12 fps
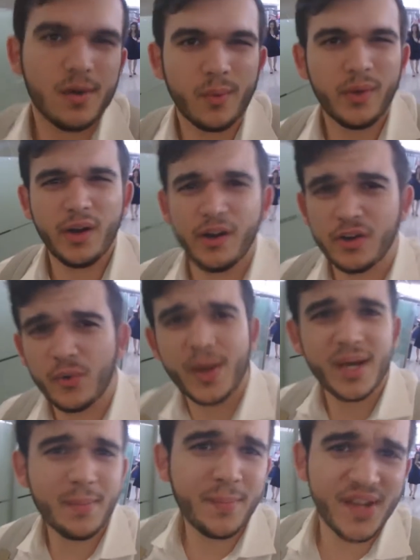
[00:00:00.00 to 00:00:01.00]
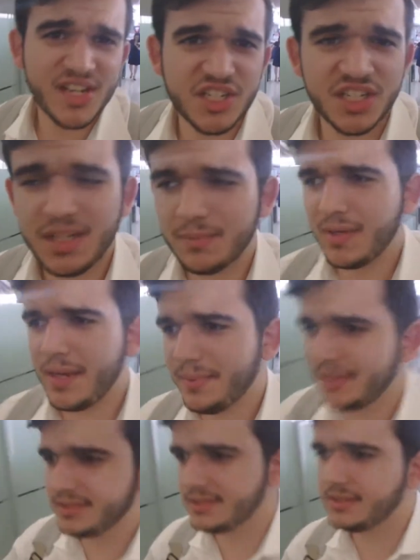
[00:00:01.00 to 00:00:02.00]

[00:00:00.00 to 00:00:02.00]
We're on our way to Beijing, baby.